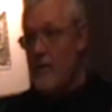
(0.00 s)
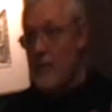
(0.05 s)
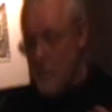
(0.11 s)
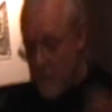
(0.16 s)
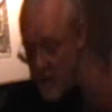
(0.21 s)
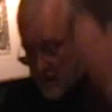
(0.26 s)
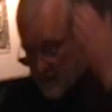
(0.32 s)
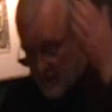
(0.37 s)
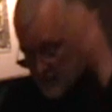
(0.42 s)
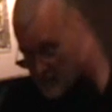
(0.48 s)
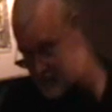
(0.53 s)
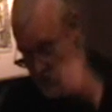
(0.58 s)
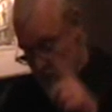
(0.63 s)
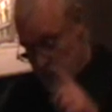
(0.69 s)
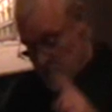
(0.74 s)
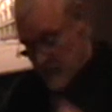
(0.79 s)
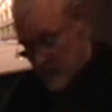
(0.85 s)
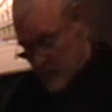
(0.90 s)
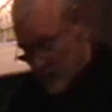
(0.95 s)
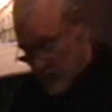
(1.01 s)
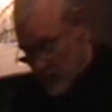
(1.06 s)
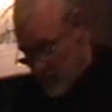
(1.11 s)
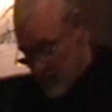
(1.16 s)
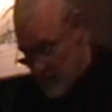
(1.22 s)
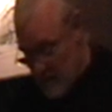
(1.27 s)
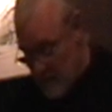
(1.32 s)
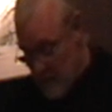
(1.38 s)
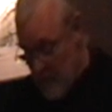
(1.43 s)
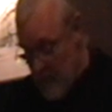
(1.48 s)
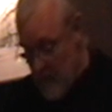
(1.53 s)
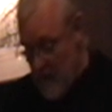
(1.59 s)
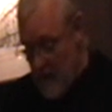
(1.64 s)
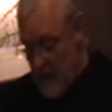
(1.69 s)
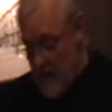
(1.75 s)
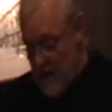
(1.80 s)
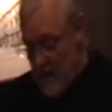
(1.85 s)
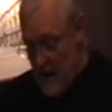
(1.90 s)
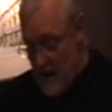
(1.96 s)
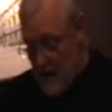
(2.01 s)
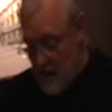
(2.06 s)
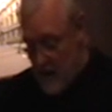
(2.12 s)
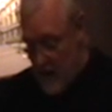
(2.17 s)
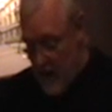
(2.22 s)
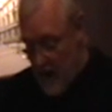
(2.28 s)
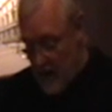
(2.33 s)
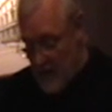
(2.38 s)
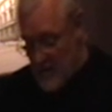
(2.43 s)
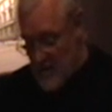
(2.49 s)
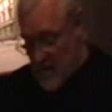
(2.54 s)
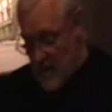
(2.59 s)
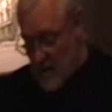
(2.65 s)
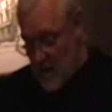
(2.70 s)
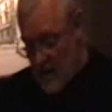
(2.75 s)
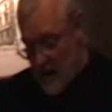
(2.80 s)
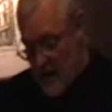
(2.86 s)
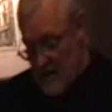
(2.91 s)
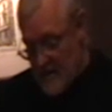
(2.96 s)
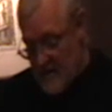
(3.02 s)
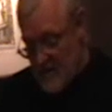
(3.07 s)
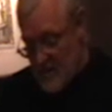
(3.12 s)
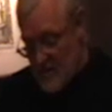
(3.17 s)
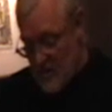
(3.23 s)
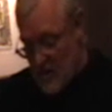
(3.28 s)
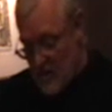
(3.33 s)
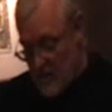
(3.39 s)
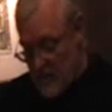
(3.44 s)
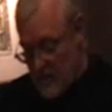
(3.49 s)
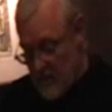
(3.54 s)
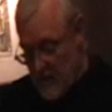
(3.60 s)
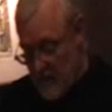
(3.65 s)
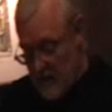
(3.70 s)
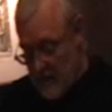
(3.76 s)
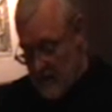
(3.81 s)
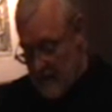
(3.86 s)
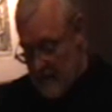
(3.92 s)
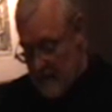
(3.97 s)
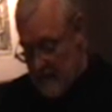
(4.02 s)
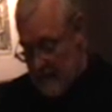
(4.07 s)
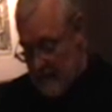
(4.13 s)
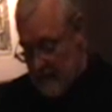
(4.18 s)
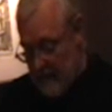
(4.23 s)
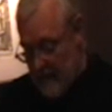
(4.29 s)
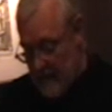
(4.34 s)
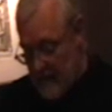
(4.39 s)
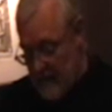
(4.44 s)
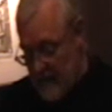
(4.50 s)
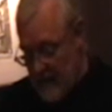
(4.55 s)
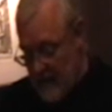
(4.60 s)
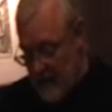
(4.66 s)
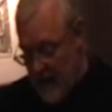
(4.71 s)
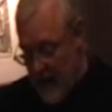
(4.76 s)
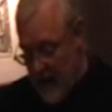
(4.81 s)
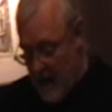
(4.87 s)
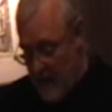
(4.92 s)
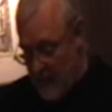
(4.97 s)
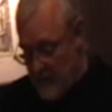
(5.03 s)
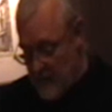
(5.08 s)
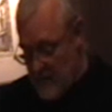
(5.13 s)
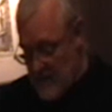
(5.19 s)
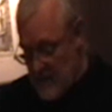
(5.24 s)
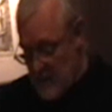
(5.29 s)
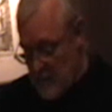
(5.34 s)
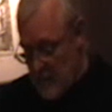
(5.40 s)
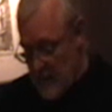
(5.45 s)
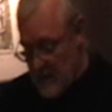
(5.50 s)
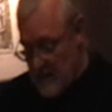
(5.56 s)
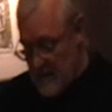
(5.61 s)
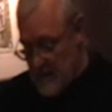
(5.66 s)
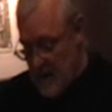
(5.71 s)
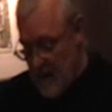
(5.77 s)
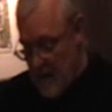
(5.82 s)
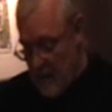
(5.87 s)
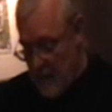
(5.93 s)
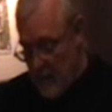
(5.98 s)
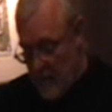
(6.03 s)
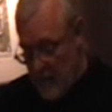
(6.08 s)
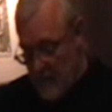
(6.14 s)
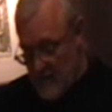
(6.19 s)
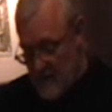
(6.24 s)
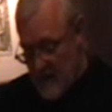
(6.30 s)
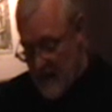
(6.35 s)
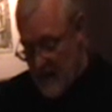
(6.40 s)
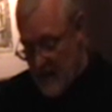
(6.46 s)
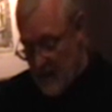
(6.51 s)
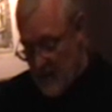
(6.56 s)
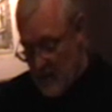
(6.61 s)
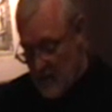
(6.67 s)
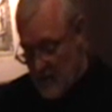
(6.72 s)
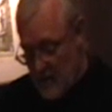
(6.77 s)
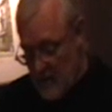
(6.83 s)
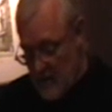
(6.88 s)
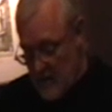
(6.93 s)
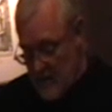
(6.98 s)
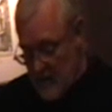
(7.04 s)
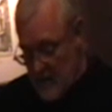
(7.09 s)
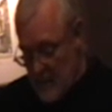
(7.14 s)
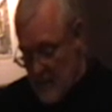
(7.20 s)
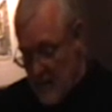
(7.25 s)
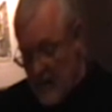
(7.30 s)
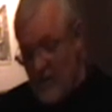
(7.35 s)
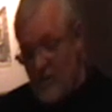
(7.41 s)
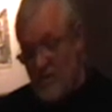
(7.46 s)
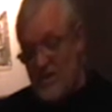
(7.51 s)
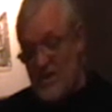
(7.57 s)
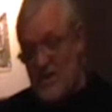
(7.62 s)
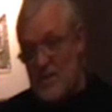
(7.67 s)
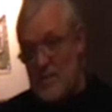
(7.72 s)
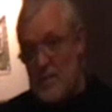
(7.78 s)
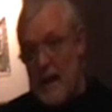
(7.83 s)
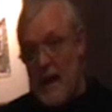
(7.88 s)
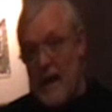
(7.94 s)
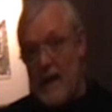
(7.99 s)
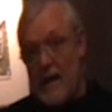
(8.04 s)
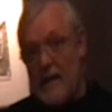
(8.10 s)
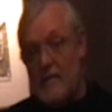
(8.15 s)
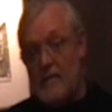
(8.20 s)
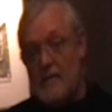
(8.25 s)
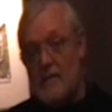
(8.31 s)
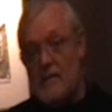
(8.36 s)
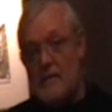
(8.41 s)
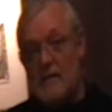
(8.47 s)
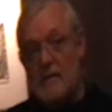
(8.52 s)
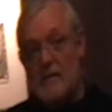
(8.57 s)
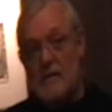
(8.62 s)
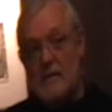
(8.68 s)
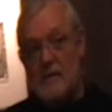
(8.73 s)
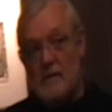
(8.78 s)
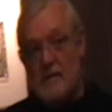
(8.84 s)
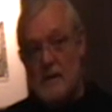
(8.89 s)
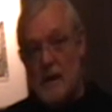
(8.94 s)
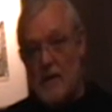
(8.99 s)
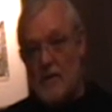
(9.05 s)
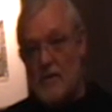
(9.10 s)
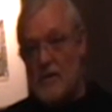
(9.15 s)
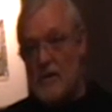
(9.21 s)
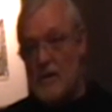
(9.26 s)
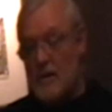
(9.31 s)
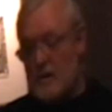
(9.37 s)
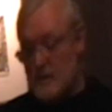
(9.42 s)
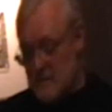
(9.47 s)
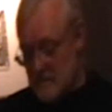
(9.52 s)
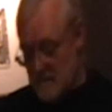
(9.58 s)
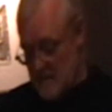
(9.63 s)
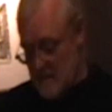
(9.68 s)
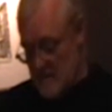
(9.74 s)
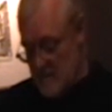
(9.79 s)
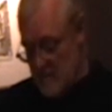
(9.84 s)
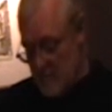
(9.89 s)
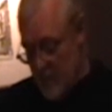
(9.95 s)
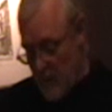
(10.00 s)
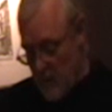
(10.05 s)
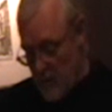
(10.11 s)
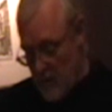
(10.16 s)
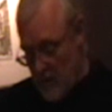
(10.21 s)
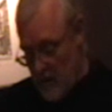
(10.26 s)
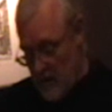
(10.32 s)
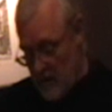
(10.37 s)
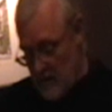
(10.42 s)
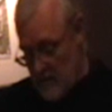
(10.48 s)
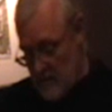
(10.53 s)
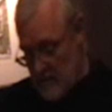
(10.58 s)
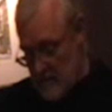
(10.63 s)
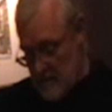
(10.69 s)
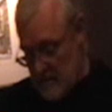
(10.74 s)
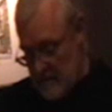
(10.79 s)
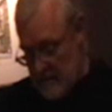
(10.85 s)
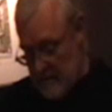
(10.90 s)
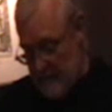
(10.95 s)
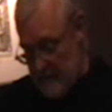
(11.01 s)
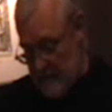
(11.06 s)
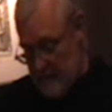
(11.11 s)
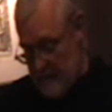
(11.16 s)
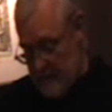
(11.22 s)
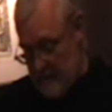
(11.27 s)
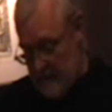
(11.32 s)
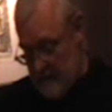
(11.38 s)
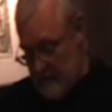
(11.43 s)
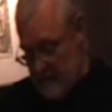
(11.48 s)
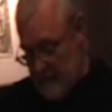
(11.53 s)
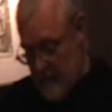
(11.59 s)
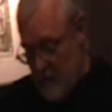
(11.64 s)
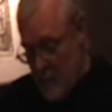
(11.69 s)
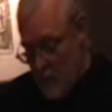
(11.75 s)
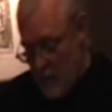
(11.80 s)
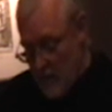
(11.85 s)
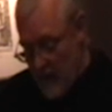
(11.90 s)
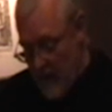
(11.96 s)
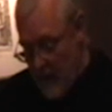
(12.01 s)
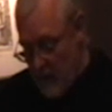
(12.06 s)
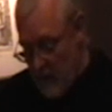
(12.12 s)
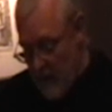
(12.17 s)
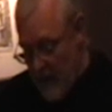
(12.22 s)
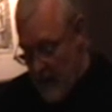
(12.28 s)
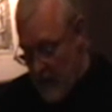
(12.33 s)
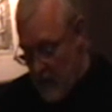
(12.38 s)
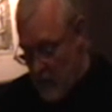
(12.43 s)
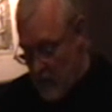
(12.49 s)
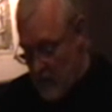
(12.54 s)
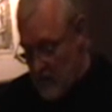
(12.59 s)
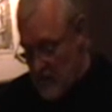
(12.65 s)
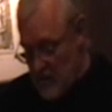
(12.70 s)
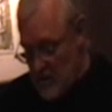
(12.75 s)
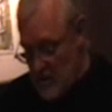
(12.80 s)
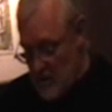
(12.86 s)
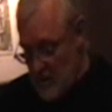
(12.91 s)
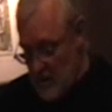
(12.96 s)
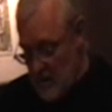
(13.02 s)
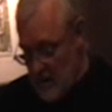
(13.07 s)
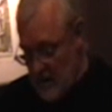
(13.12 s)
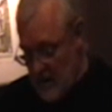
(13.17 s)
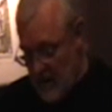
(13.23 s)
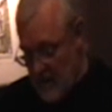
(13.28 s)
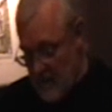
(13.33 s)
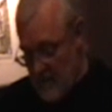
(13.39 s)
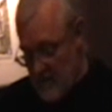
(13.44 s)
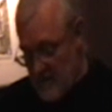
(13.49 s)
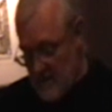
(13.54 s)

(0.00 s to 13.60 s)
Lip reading: the right way?" The hunter and his trophy. And he laughed as he picked it up by the tail. He made us smell it, touch it, poke it. Without language, he gave